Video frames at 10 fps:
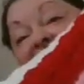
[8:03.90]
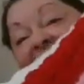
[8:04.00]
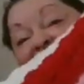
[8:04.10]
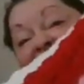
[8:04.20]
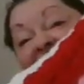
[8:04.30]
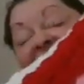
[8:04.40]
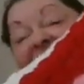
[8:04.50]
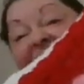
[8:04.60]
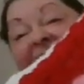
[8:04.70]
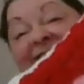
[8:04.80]
out really
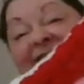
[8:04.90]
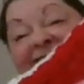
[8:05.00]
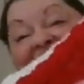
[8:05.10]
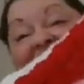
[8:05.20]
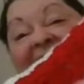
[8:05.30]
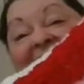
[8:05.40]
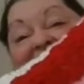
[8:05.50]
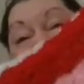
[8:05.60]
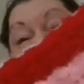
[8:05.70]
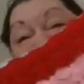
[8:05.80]
nice.
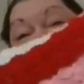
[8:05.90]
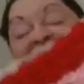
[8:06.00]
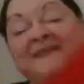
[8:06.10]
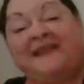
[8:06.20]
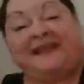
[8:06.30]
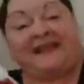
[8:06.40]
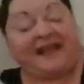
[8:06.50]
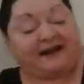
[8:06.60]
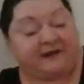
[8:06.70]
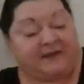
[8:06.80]
And
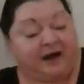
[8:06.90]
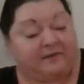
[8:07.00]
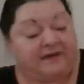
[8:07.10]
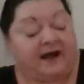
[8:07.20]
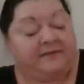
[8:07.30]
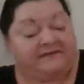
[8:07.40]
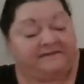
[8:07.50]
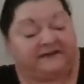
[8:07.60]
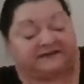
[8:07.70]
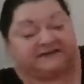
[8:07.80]
I'll be
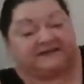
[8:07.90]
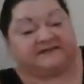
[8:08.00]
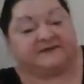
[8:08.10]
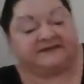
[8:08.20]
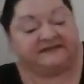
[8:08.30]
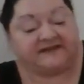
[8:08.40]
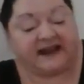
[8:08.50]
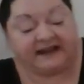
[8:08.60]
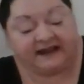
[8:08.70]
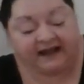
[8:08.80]
finished this one
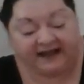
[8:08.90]
today.